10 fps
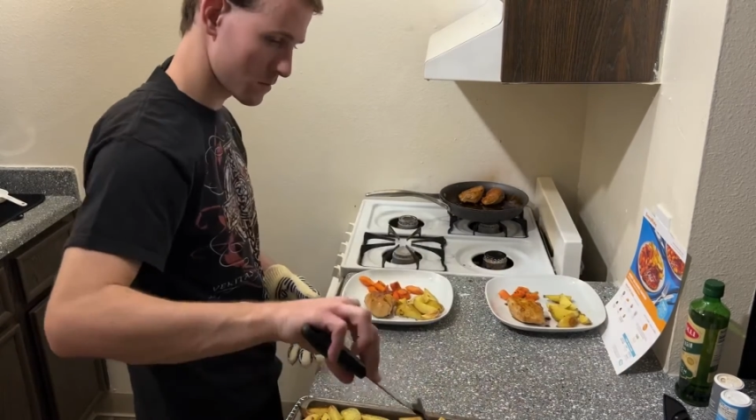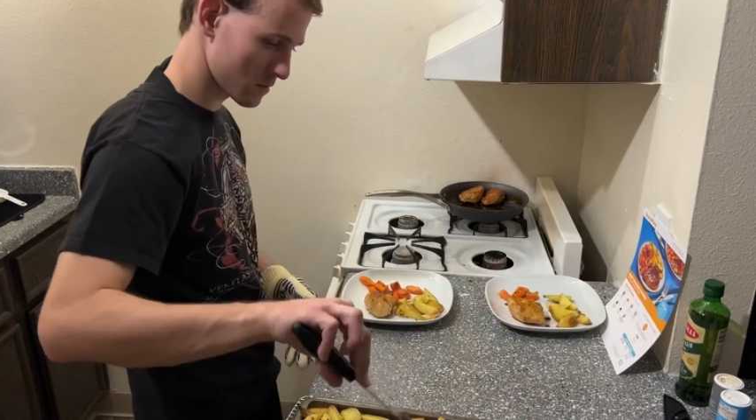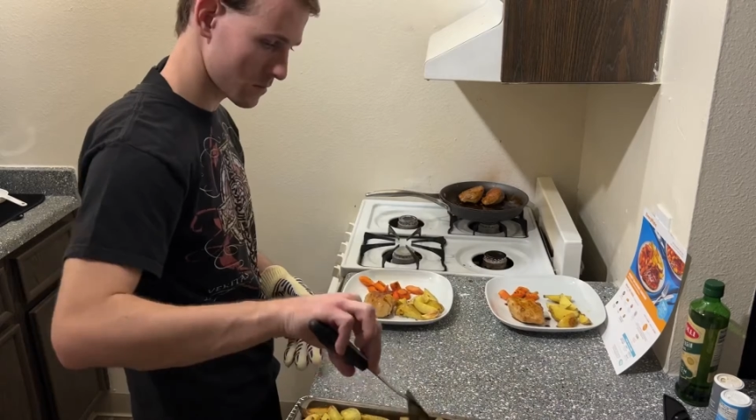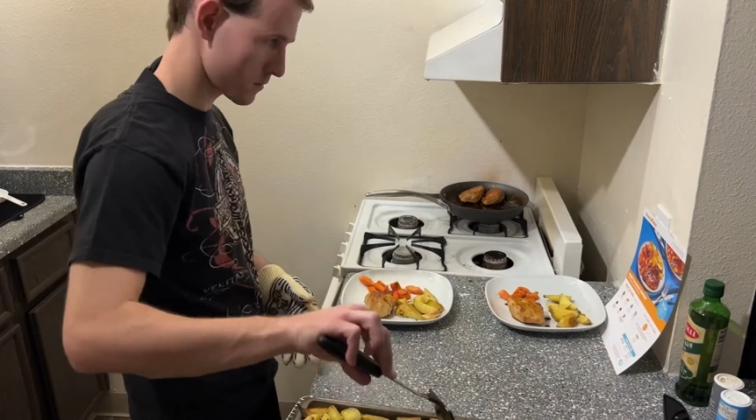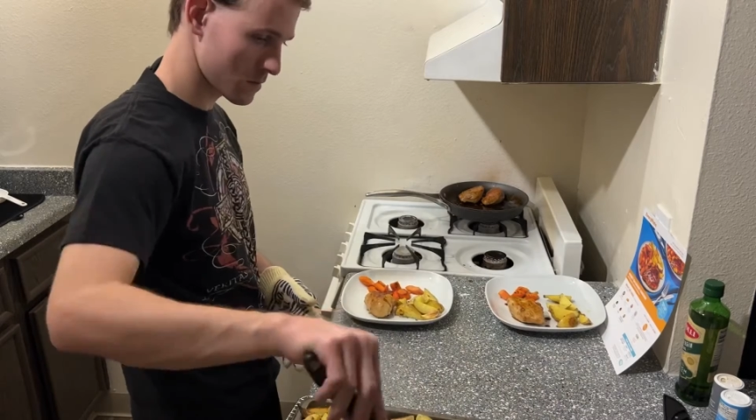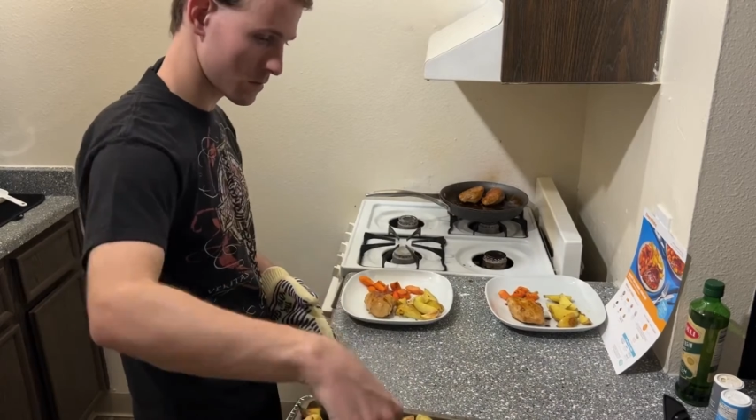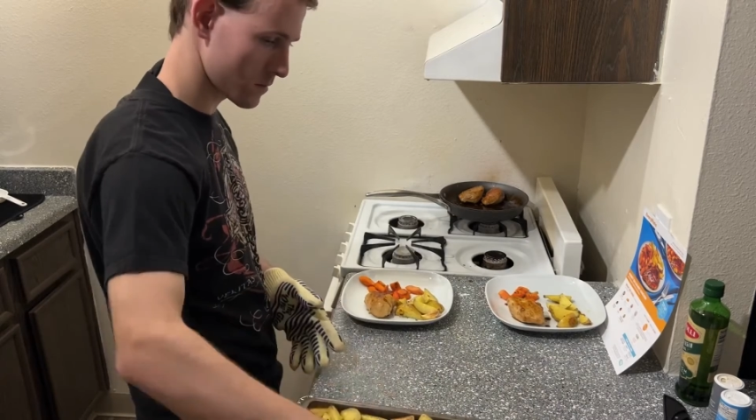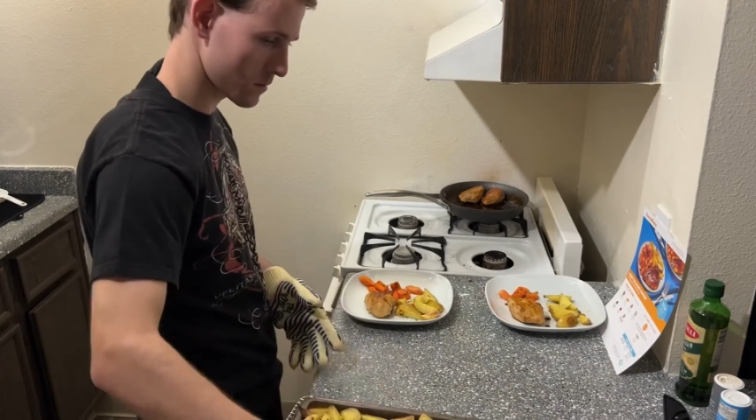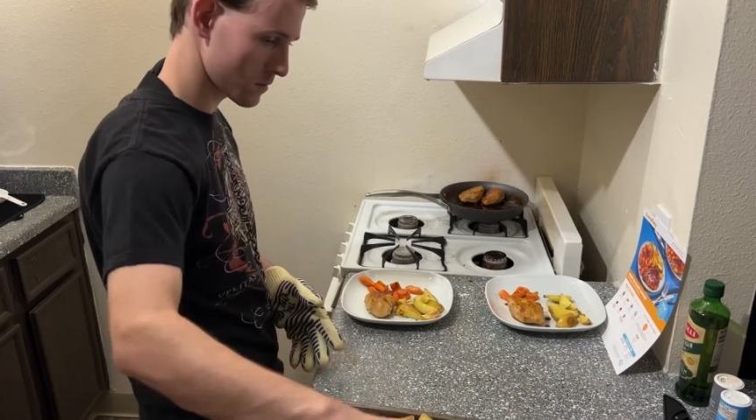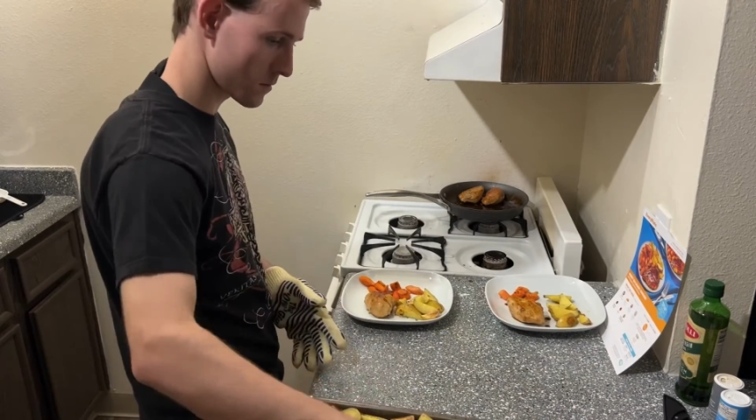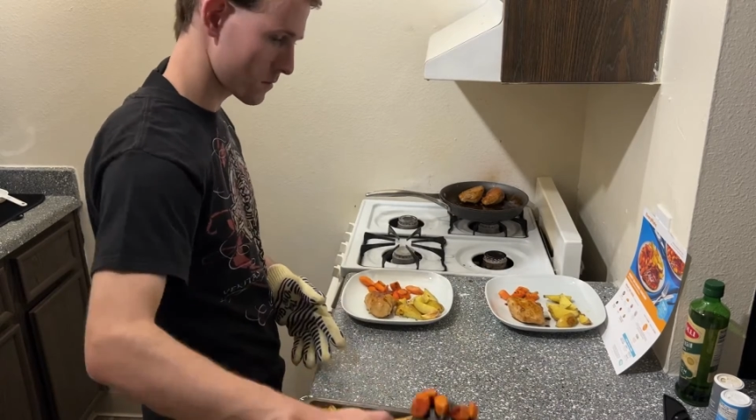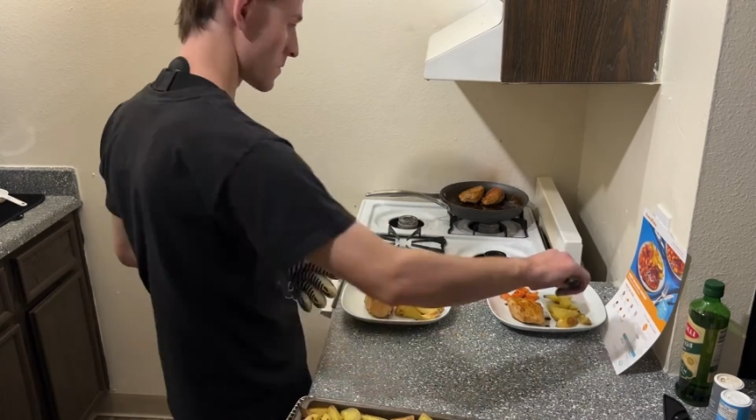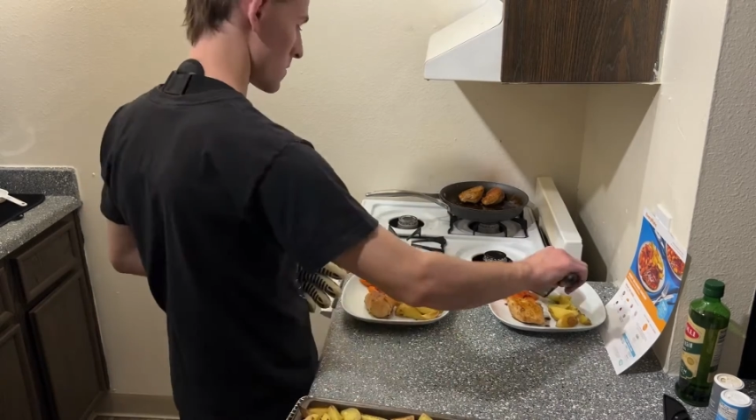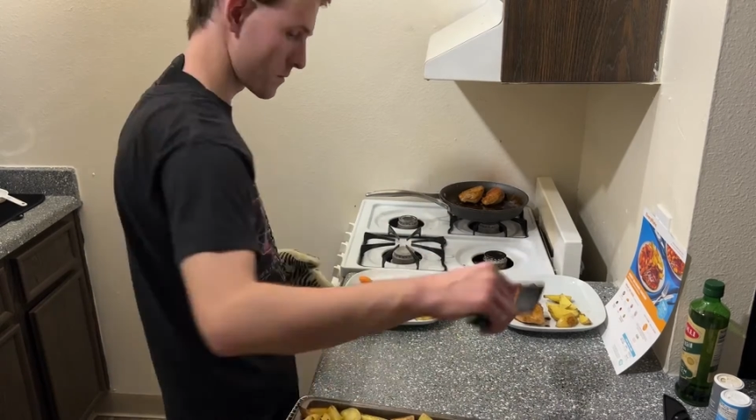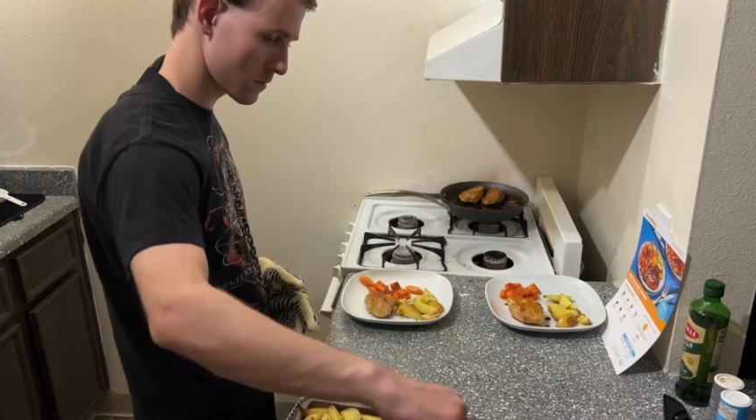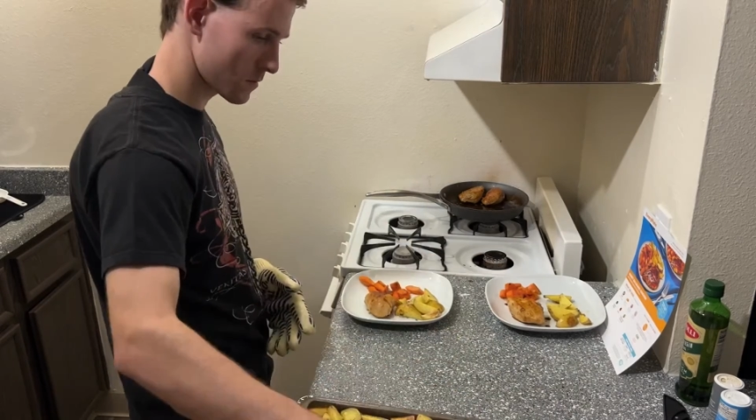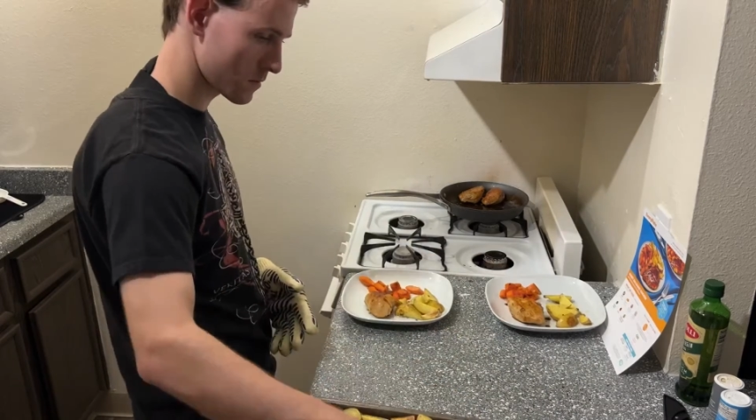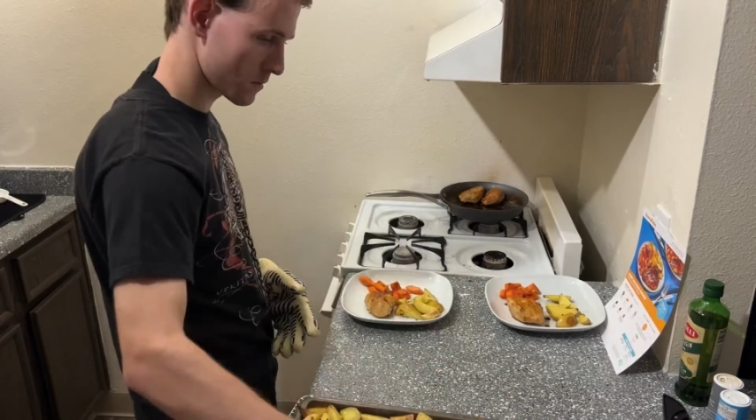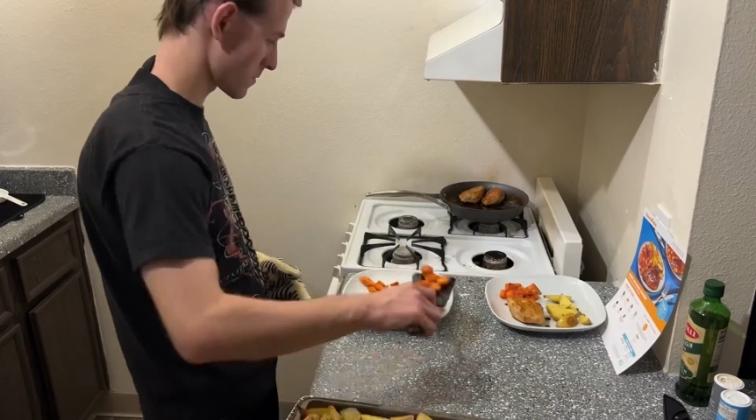to Make Honey Balsamic Chicken with roasted